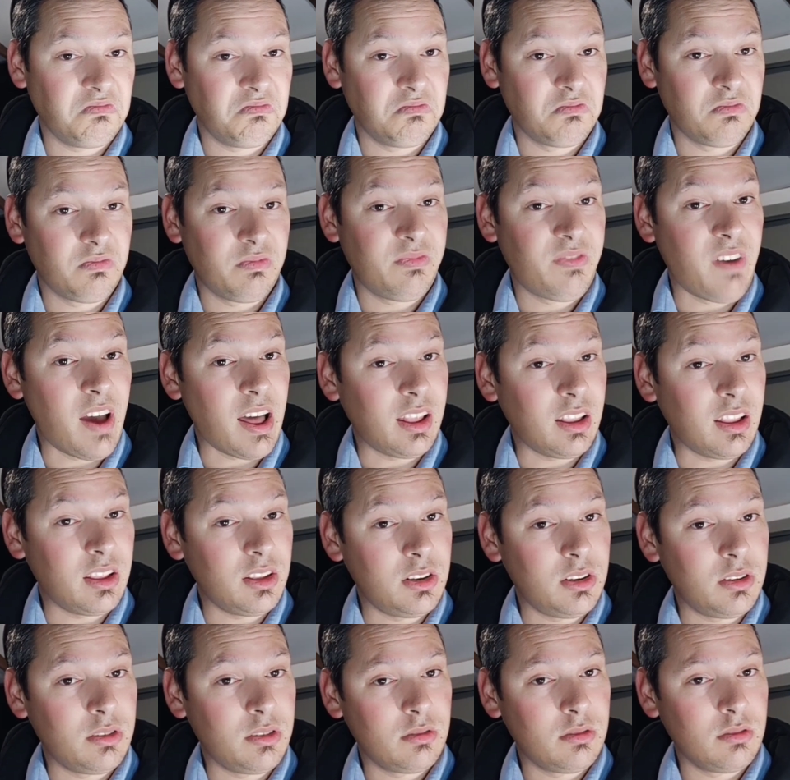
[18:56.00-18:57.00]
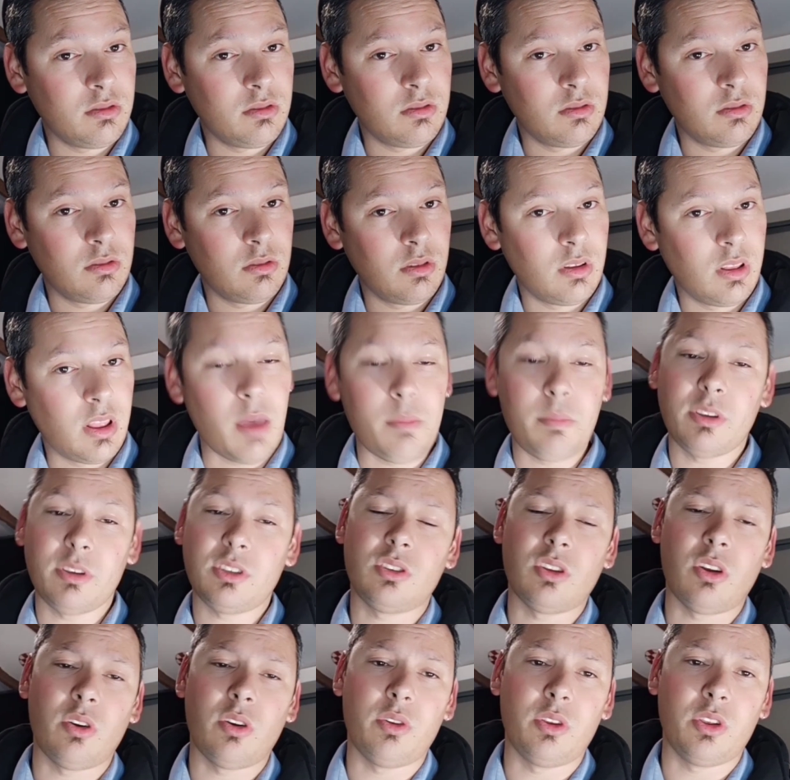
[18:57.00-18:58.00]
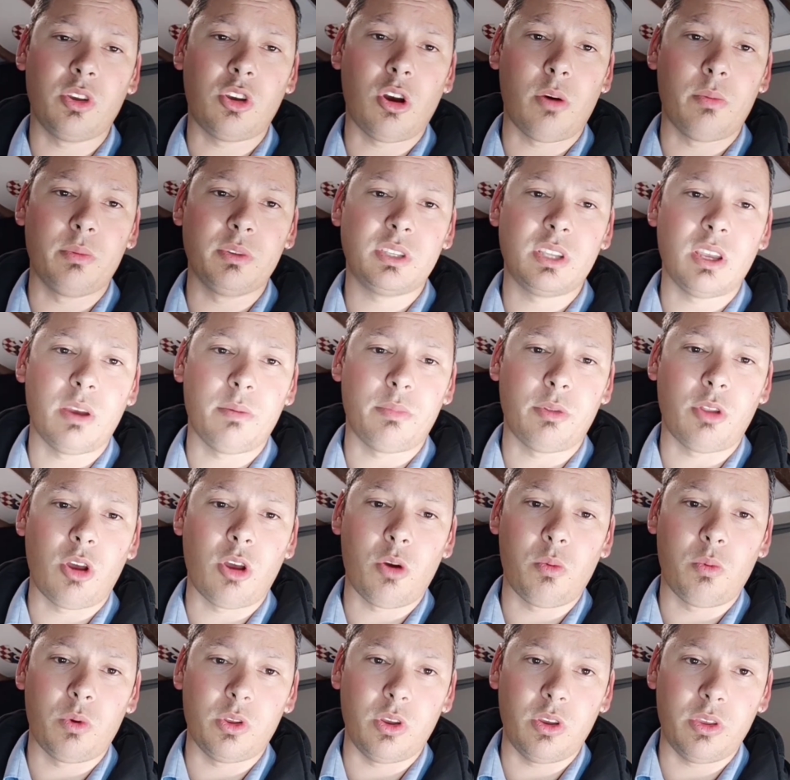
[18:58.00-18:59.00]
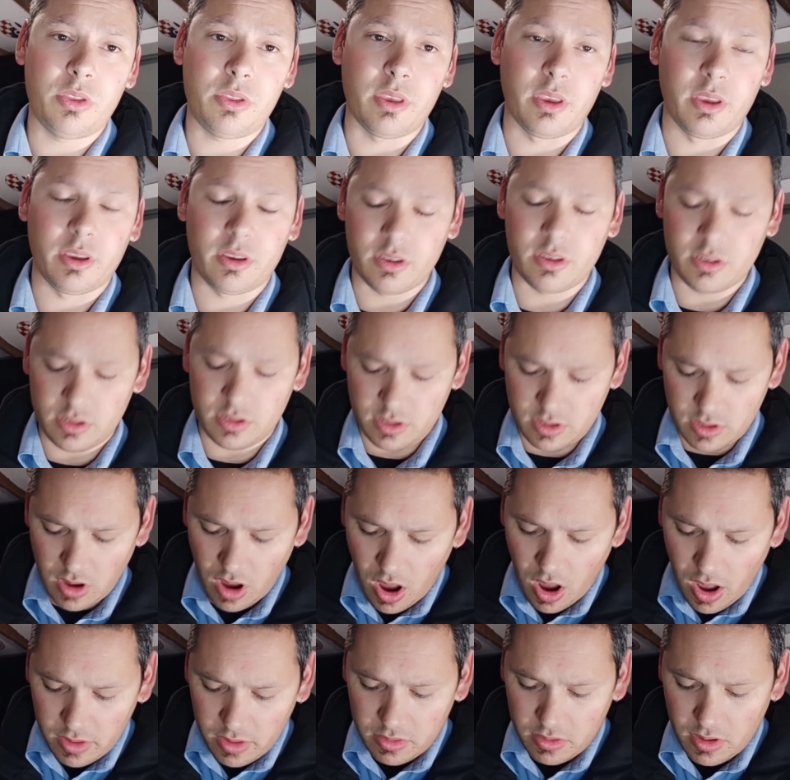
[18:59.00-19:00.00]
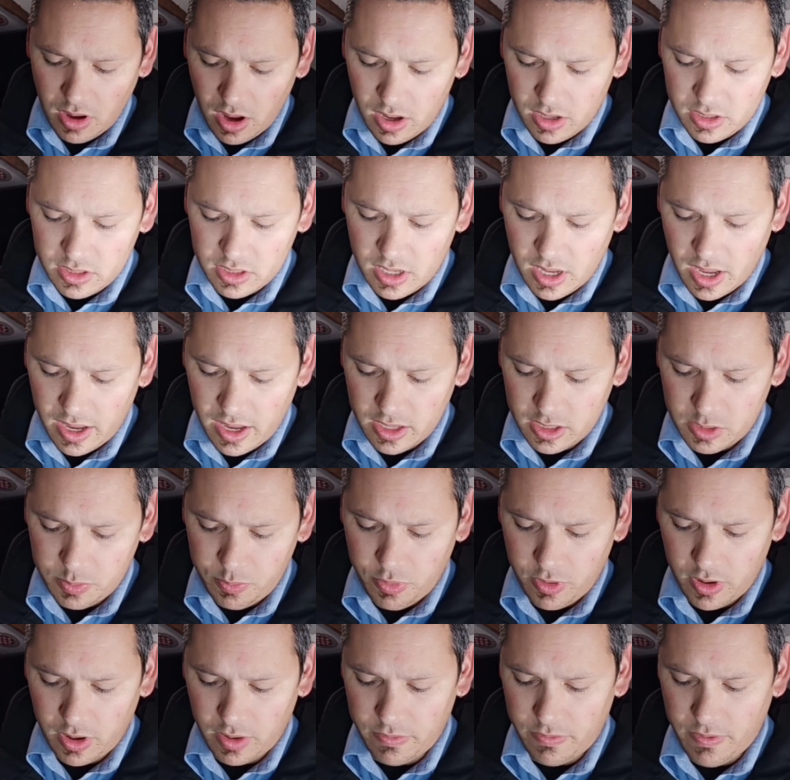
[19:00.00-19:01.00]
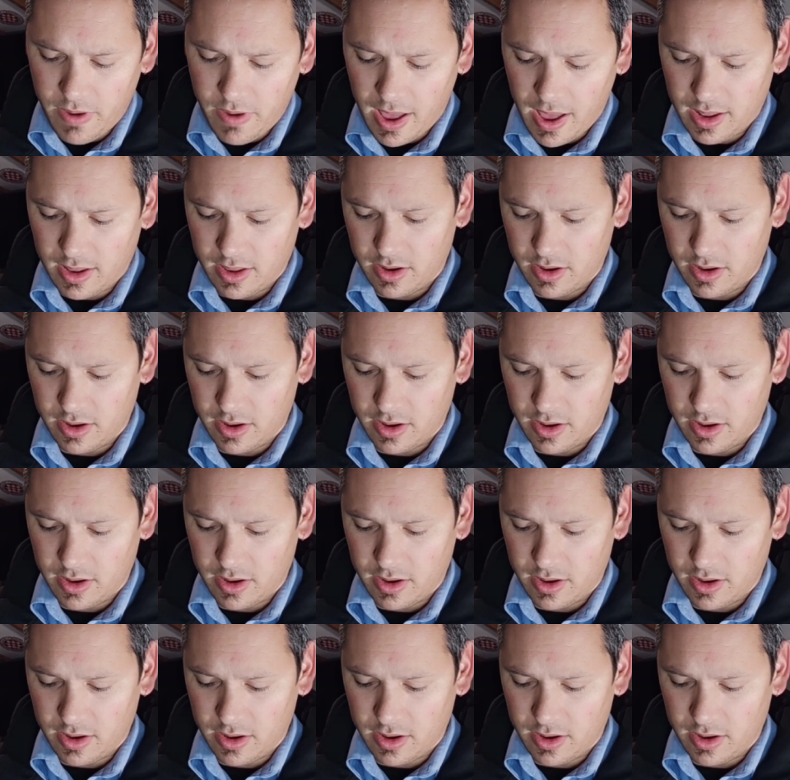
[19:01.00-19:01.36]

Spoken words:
valid. Let us know in the comments down below what you think, because I'd say it's pretty valid.